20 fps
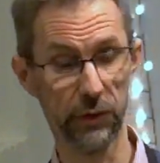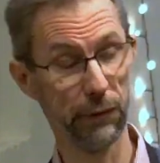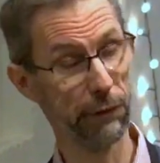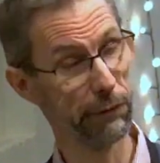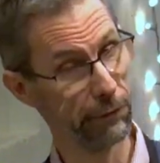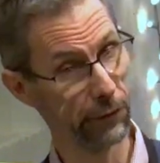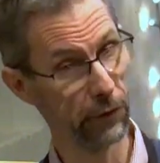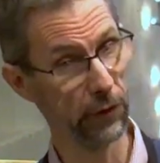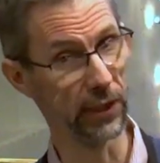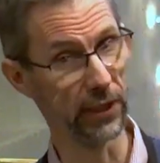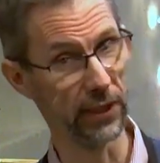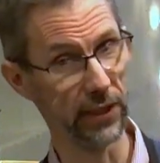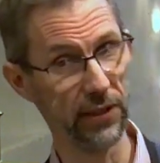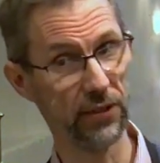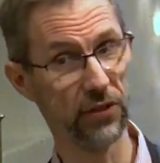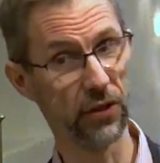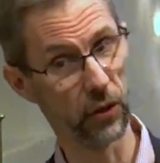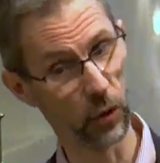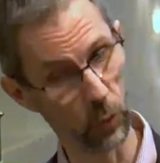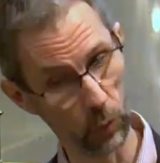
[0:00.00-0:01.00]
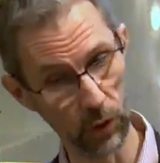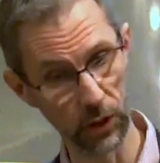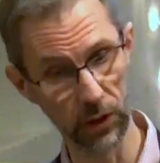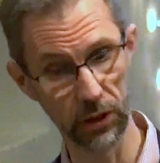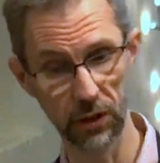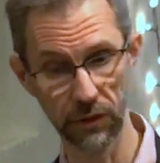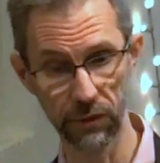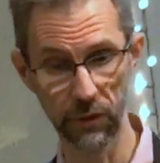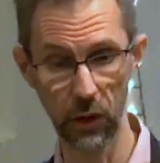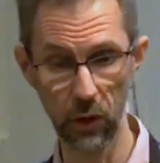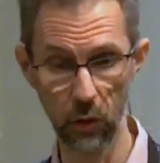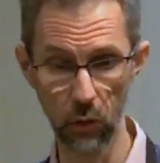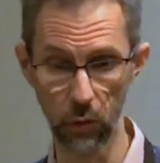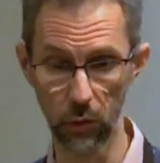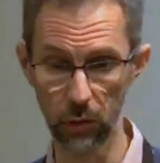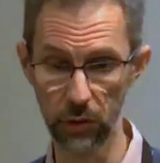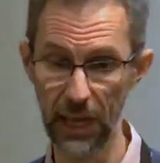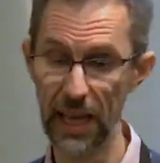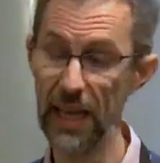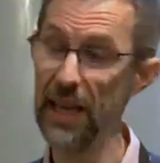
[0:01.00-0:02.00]
fully to the work of the
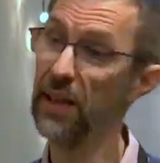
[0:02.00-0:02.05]
Lord,